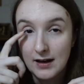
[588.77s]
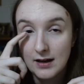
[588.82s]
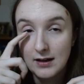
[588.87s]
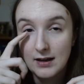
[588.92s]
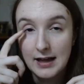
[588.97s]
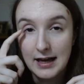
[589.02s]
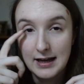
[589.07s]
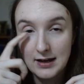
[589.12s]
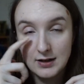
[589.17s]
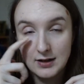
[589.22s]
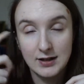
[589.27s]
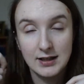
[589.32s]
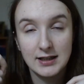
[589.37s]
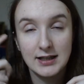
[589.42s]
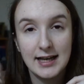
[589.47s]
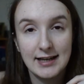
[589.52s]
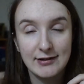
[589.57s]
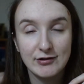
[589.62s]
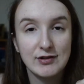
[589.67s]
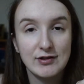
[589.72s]
on your
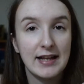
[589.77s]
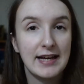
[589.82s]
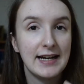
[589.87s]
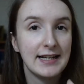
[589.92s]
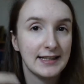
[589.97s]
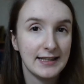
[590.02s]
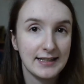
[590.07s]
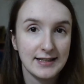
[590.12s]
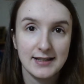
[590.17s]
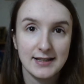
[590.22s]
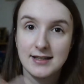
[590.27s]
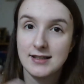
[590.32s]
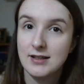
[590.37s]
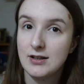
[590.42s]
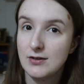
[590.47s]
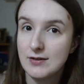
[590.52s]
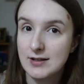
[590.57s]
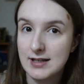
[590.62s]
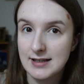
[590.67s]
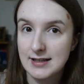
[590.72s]
lash line and
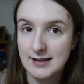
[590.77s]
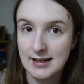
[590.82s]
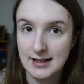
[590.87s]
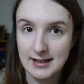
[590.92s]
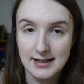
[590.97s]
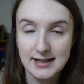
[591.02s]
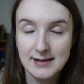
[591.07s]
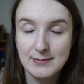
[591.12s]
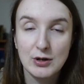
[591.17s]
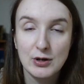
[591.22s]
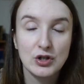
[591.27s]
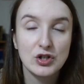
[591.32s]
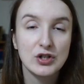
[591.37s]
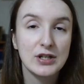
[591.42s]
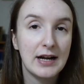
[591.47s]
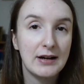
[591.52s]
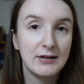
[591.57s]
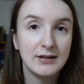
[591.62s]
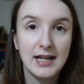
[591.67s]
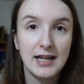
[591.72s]
use it as like a smudged
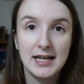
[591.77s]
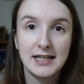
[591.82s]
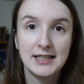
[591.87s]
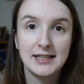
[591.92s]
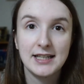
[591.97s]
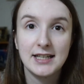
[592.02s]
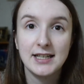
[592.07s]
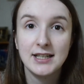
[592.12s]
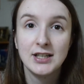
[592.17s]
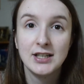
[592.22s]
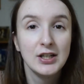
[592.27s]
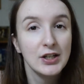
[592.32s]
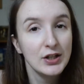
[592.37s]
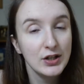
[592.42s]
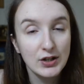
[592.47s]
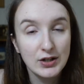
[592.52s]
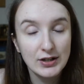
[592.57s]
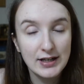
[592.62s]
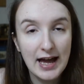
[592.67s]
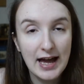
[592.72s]
out liner.
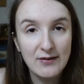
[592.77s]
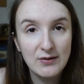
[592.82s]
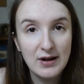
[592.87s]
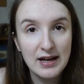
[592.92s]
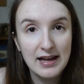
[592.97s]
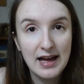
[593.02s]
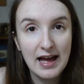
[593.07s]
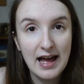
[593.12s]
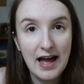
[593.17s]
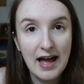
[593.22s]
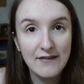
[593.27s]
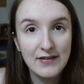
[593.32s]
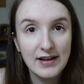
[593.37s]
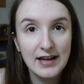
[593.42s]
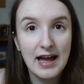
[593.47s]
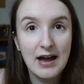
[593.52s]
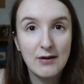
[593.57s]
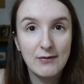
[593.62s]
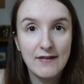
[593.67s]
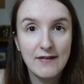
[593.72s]
You could have it
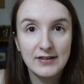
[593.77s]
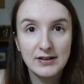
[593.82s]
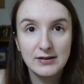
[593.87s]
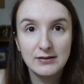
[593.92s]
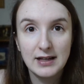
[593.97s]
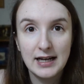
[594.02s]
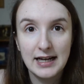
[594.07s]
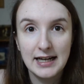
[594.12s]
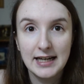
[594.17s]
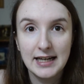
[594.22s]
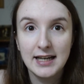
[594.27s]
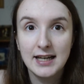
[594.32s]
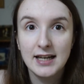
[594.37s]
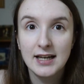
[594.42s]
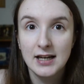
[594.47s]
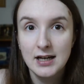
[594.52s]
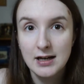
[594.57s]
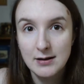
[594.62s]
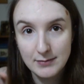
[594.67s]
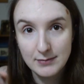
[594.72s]
however you like,
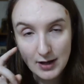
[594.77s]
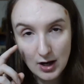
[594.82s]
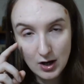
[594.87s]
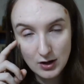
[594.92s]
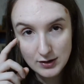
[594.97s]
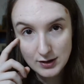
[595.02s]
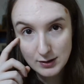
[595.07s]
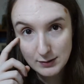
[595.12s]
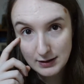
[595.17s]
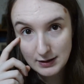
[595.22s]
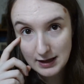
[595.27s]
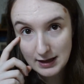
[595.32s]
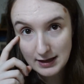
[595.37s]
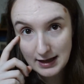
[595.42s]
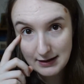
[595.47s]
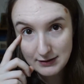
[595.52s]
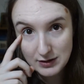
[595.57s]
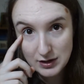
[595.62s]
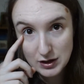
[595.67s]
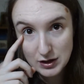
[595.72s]
but it also
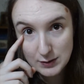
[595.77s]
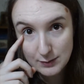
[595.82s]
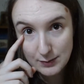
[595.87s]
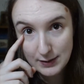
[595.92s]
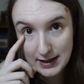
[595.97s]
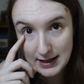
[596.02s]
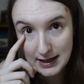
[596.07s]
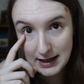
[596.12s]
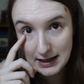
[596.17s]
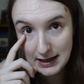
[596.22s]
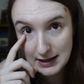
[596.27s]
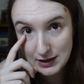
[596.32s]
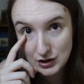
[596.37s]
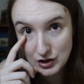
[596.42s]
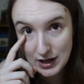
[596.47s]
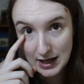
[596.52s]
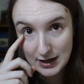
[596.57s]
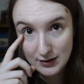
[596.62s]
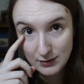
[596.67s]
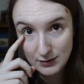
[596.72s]
allows you to bring
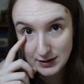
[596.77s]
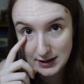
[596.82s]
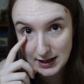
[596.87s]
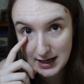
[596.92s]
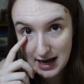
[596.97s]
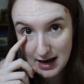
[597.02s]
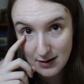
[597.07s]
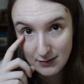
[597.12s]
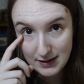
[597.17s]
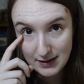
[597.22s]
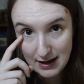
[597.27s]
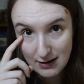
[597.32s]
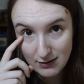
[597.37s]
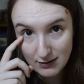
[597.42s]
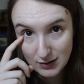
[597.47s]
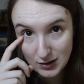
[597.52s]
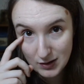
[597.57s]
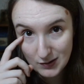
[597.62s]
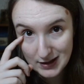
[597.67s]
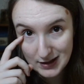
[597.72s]
shadow under here
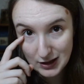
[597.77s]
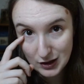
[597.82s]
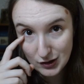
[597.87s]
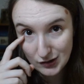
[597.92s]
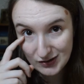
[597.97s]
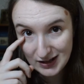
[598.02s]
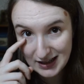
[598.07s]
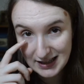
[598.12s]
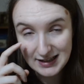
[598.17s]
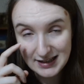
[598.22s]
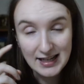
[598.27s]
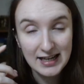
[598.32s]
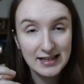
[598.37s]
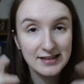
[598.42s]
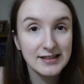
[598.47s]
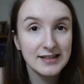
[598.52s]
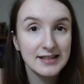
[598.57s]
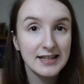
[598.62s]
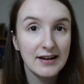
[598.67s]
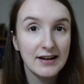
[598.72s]
without going green
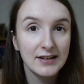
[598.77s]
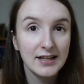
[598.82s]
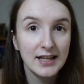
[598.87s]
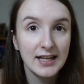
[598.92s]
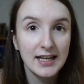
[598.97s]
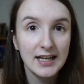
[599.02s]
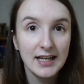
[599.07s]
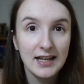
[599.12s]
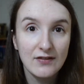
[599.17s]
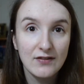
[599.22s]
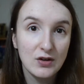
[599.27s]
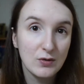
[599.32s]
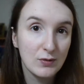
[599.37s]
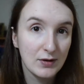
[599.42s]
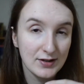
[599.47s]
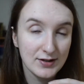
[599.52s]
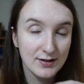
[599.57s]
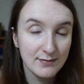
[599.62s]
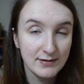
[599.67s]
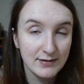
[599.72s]
necessarily if you
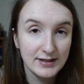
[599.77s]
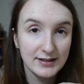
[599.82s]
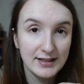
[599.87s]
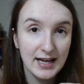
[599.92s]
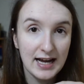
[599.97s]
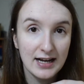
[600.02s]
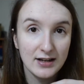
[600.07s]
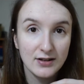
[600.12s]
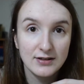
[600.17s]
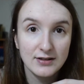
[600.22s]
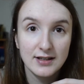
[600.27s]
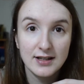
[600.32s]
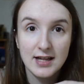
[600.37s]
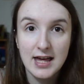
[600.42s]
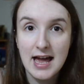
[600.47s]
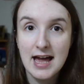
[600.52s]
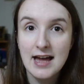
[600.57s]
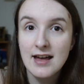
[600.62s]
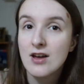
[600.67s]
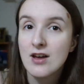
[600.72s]
want something dark under
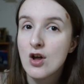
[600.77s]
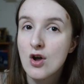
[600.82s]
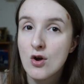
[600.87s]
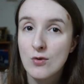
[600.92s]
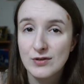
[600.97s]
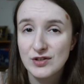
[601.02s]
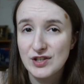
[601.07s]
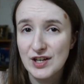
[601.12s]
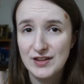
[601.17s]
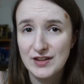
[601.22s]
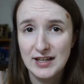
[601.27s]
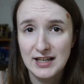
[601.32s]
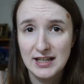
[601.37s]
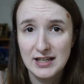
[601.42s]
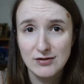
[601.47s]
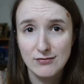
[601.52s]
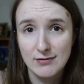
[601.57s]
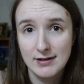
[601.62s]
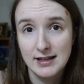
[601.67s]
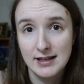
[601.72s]
there, which I think
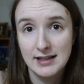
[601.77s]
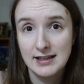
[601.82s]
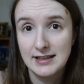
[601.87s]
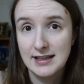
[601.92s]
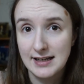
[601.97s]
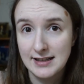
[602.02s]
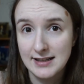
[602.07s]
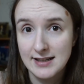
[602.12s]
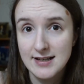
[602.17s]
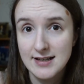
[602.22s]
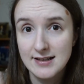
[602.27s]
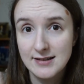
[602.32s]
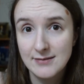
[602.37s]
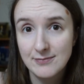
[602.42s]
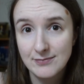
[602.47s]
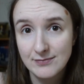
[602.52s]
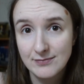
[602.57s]
is really nice.